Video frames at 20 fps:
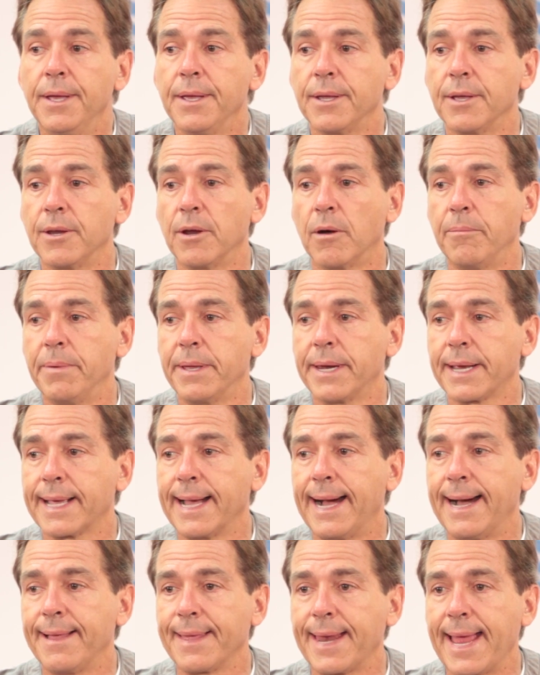you know, been a
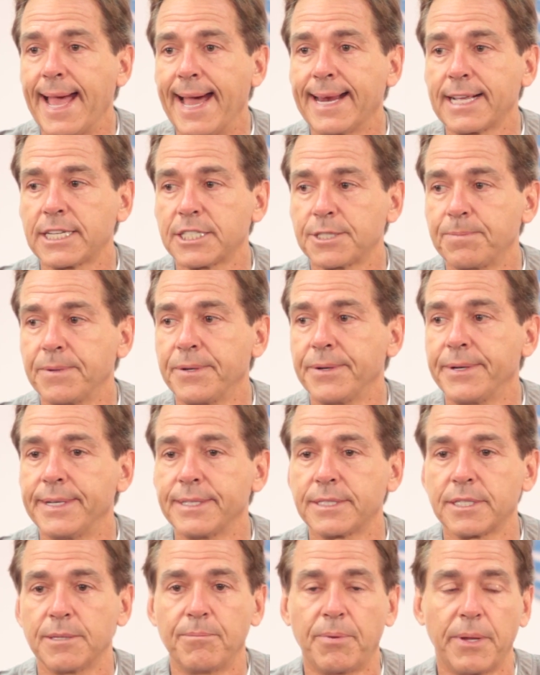guy that had
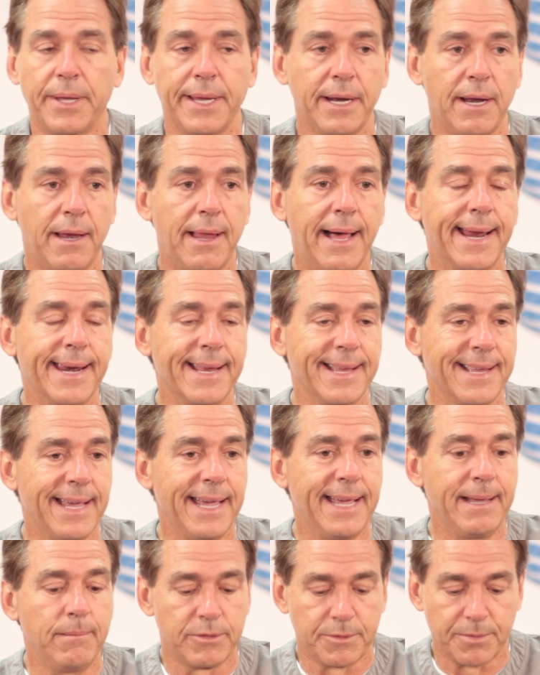experience and played a lot in
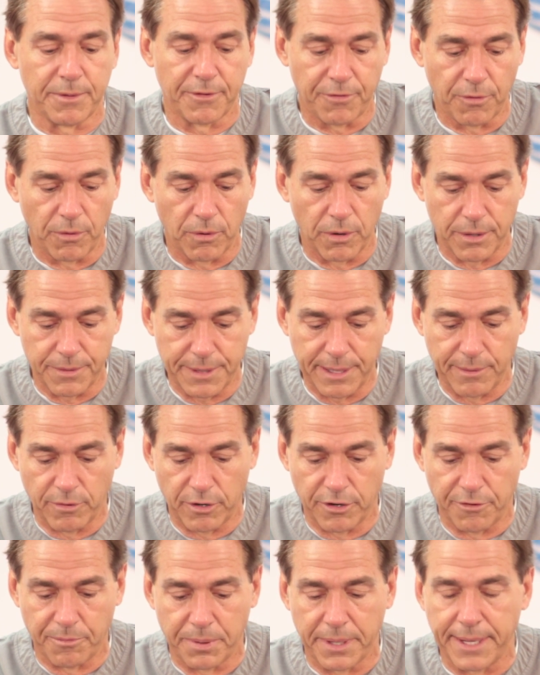games before that
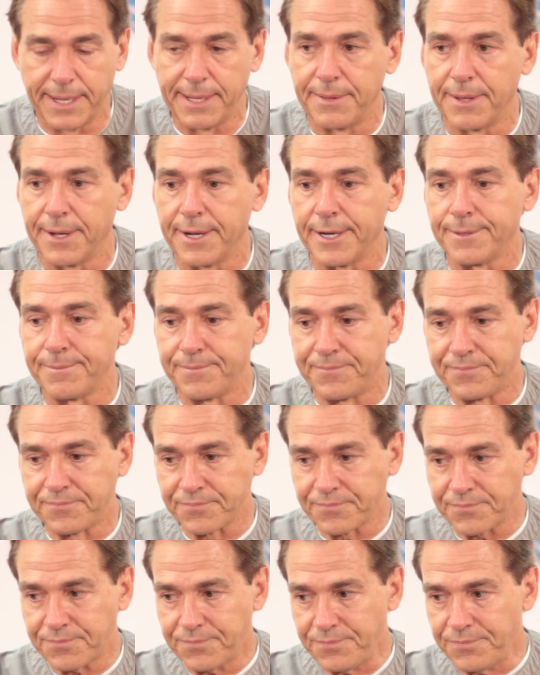would have played there.
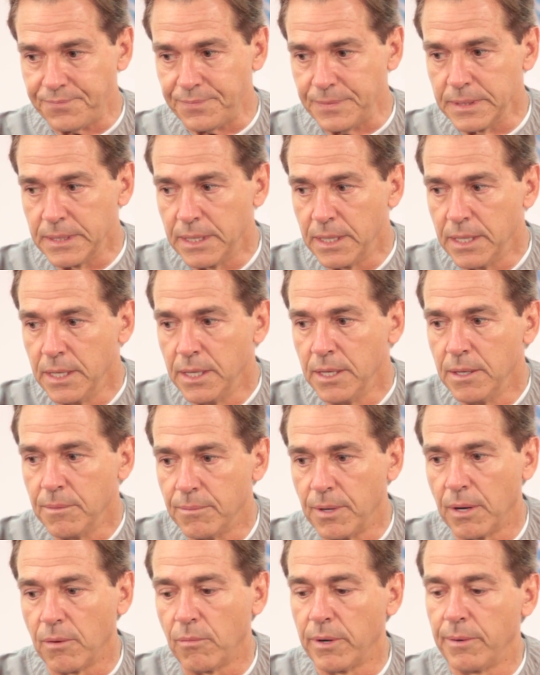
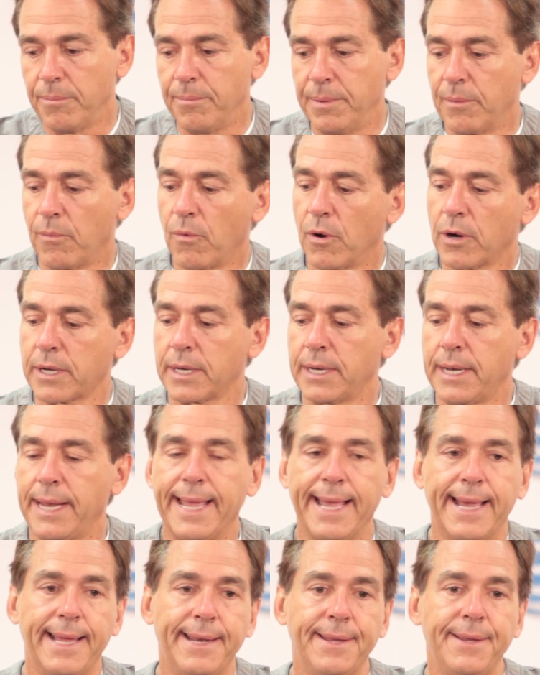But we've been working
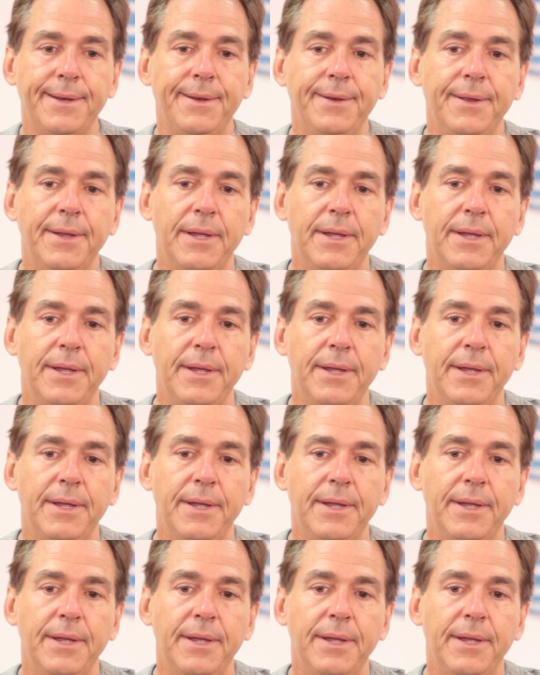Landon